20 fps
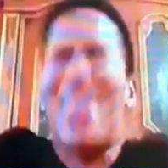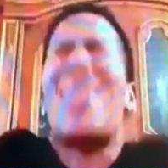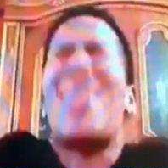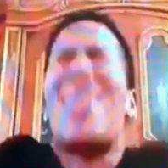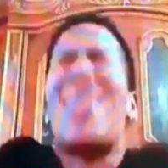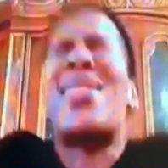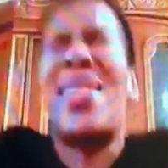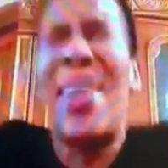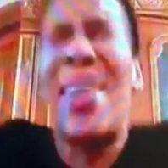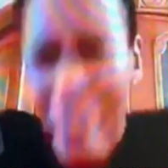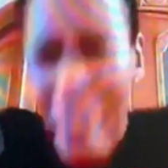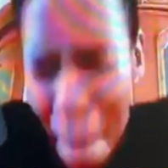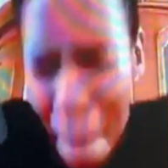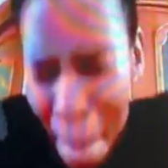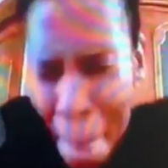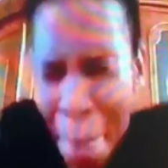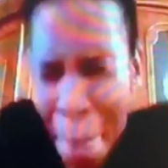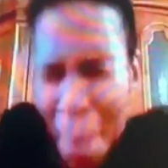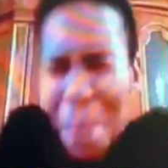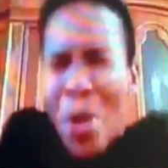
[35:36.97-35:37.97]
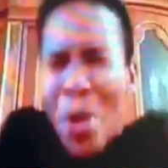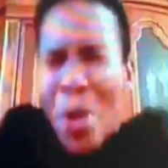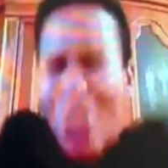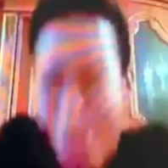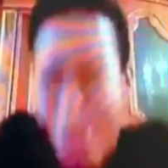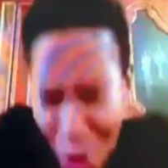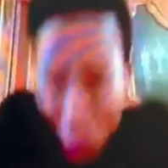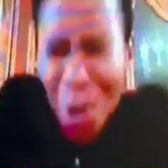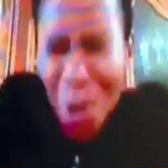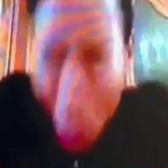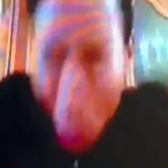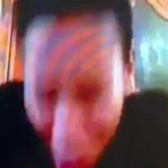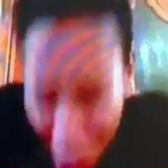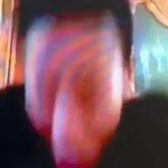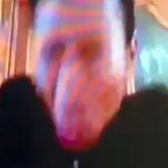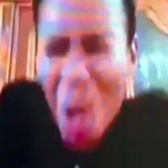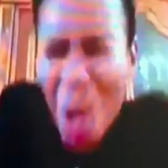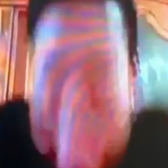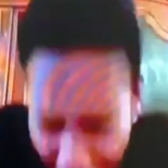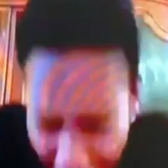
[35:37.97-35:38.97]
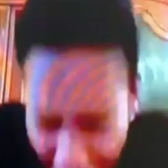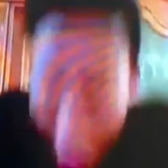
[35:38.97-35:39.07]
the kingdom of God suffers violence.